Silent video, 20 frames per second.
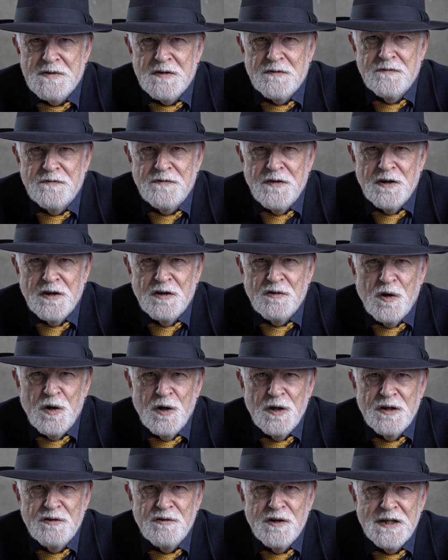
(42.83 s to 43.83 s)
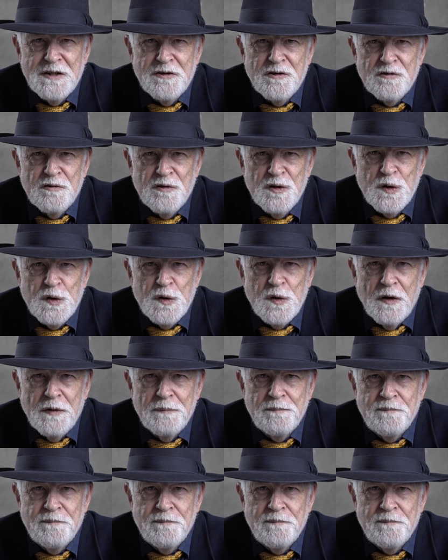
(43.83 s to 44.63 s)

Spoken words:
to follow all the way through.